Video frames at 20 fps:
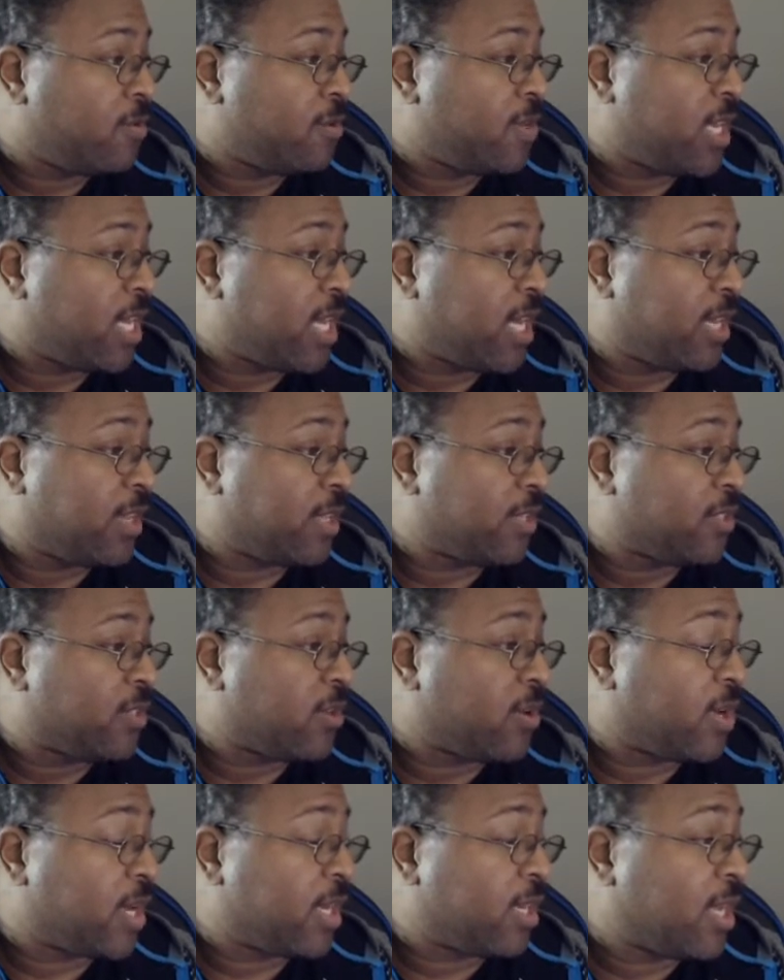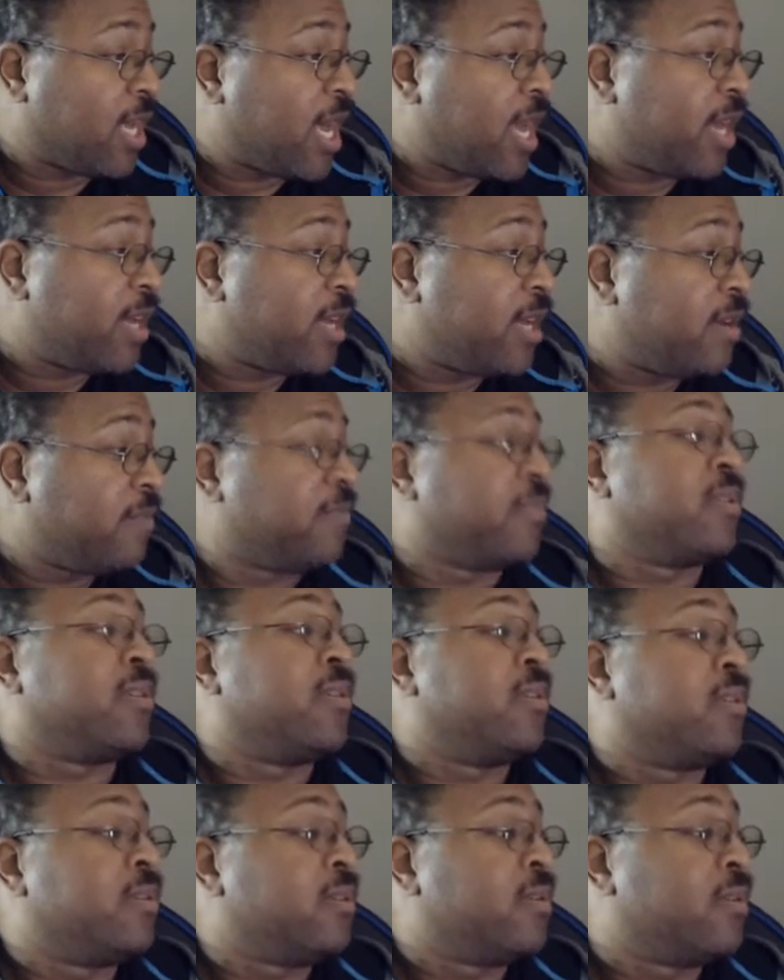get in the starting lineup
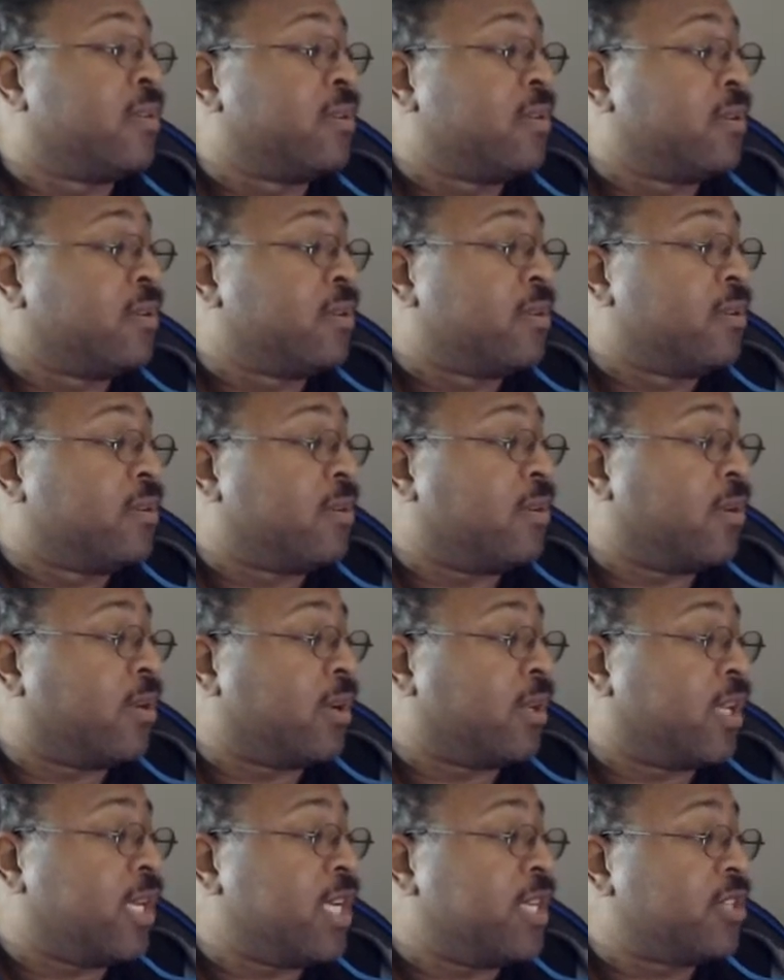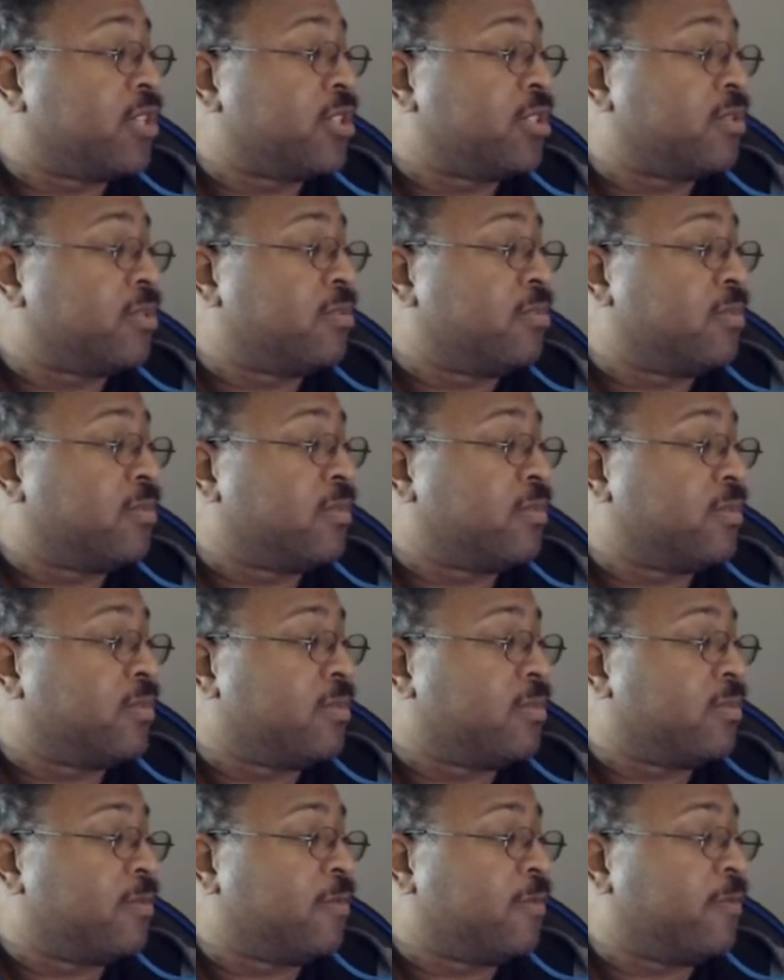or at least
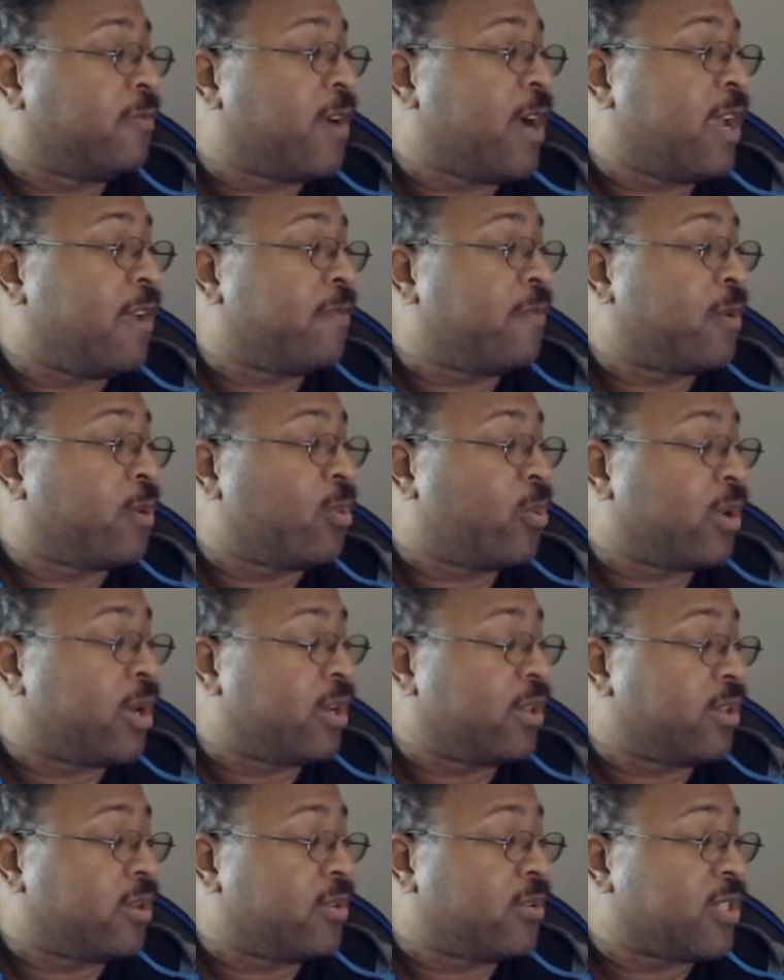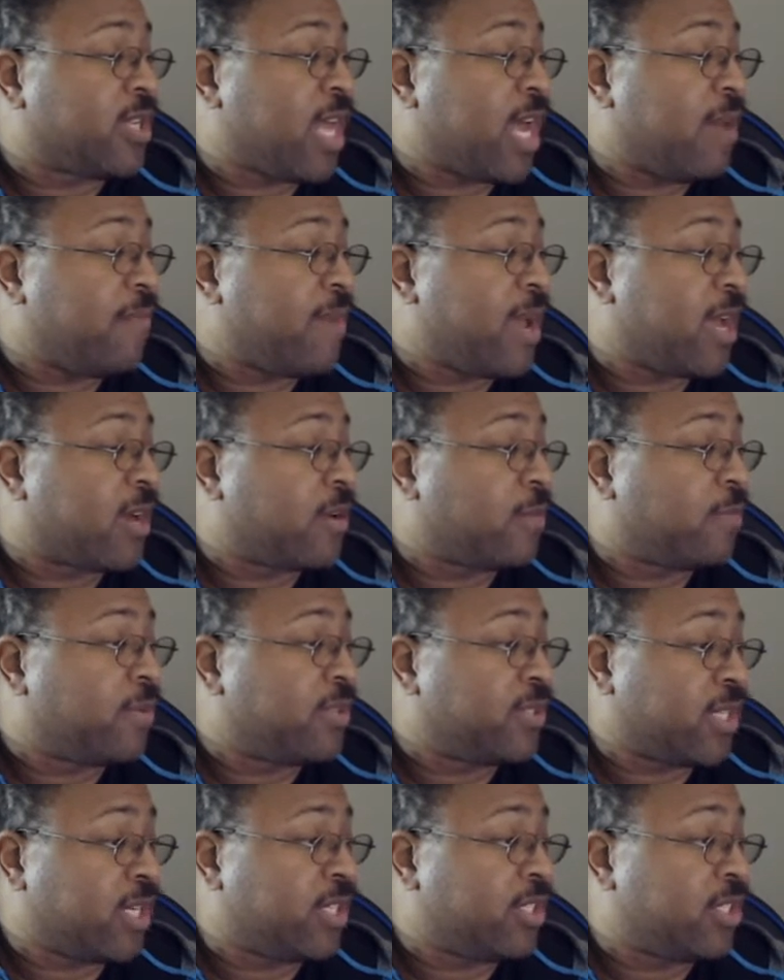fight for one of those linebacker
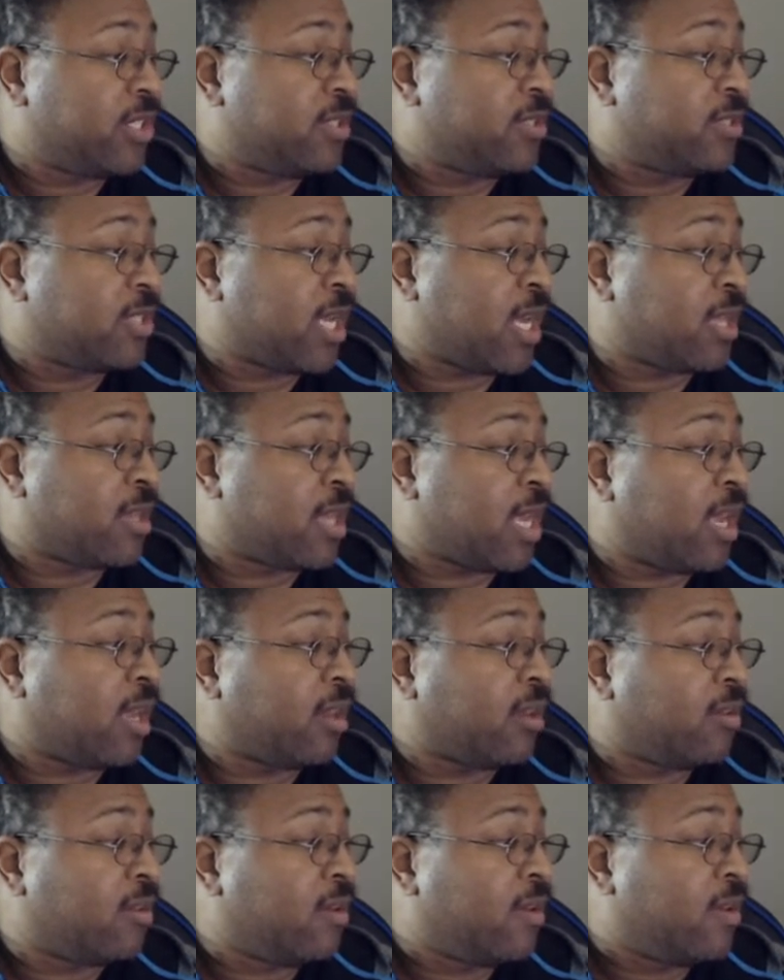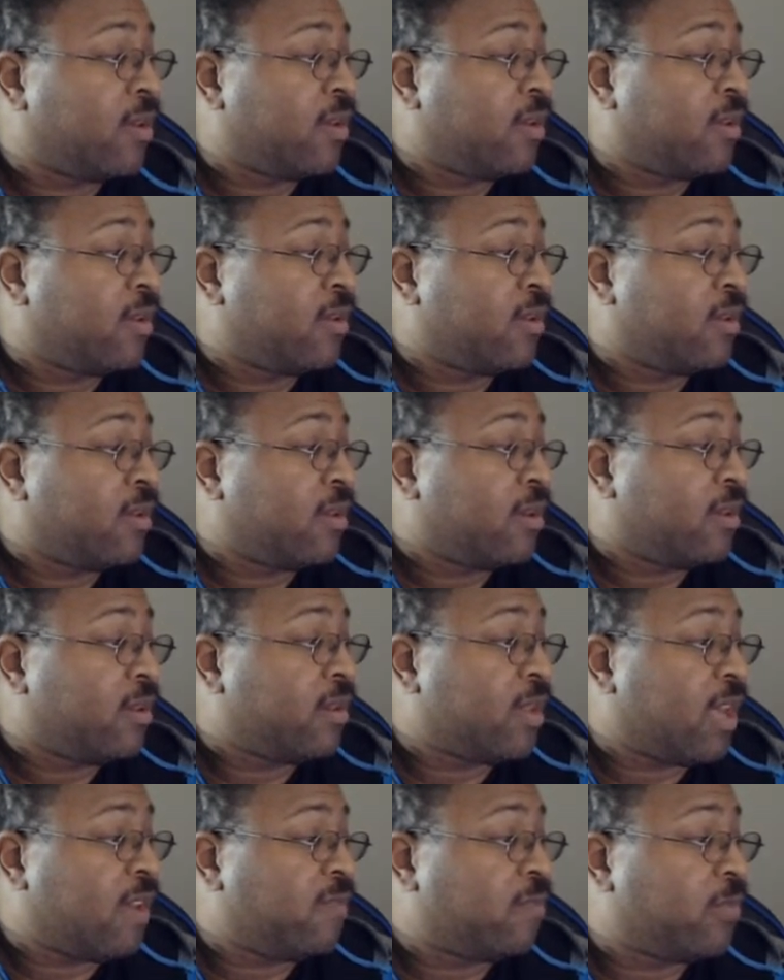positions. I think
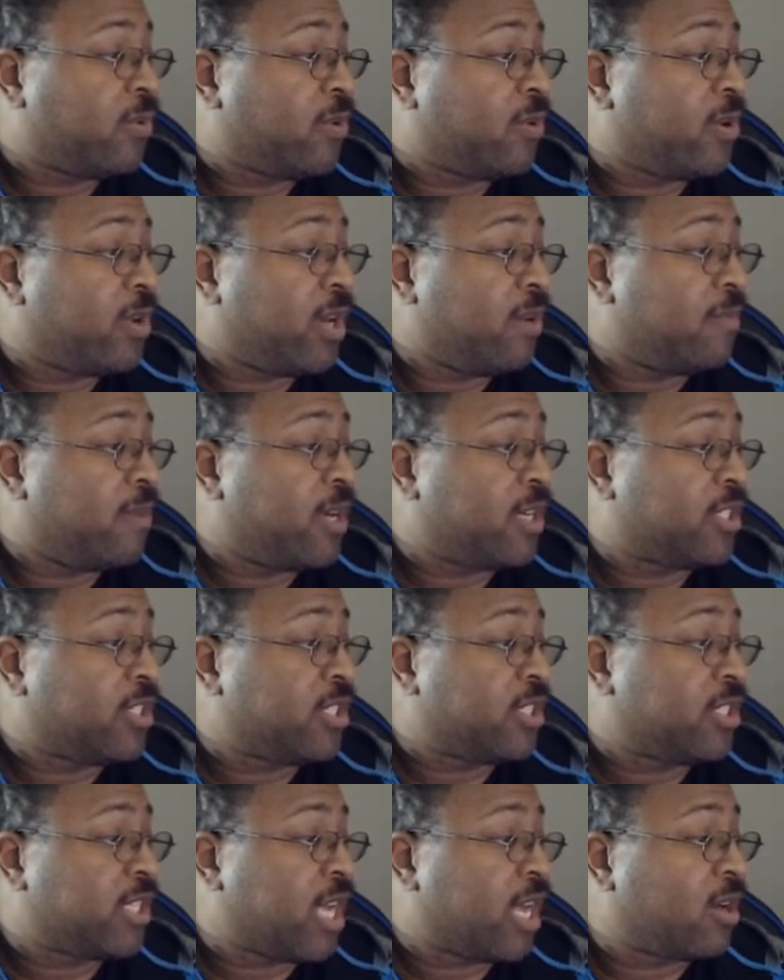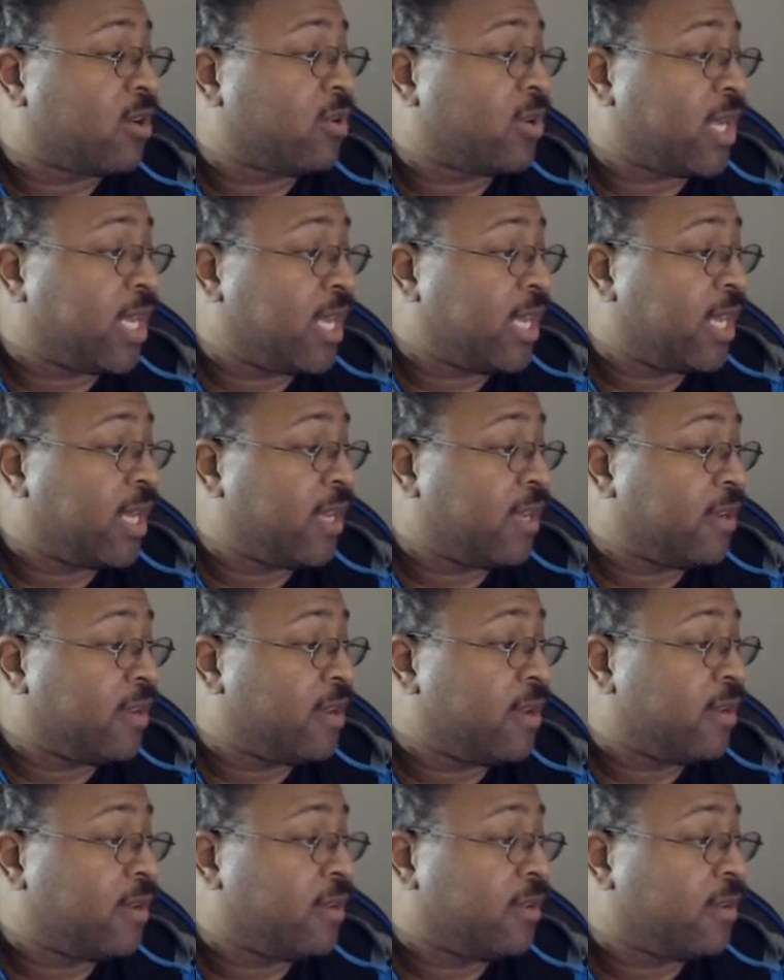they've pretty much settled in,
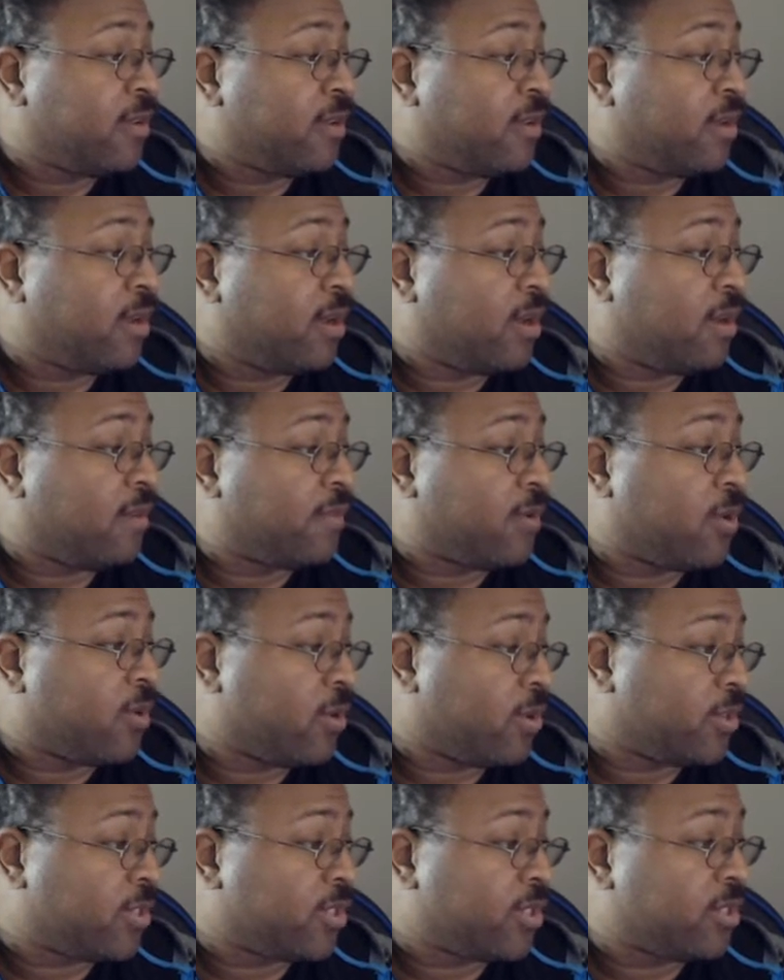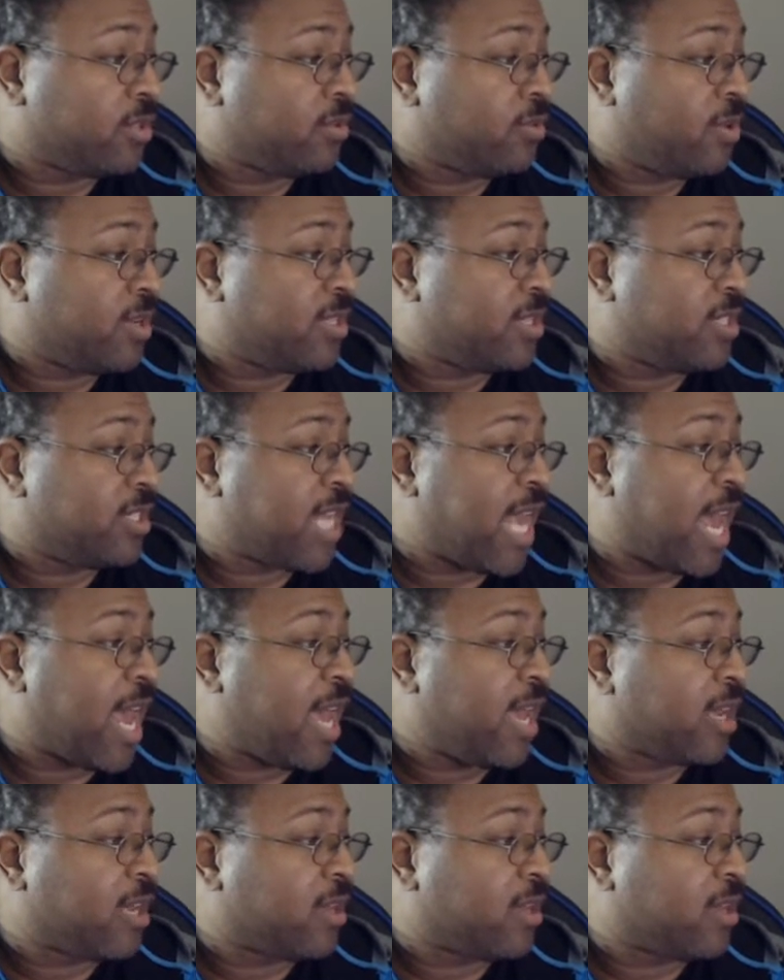of course, with Shaq